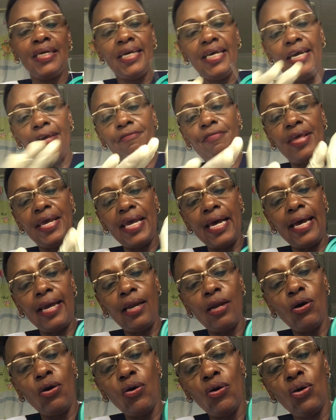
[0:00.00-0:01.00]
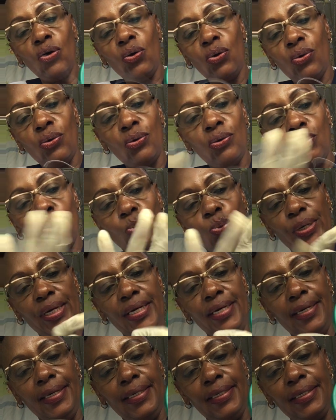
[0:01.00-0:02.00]
If they are long,
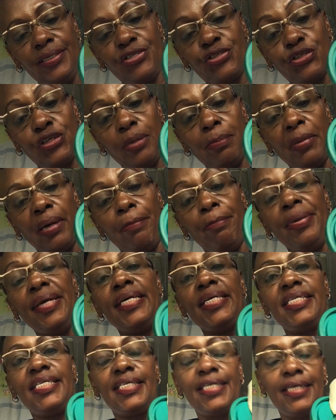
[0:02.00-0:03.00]
we trim a bit.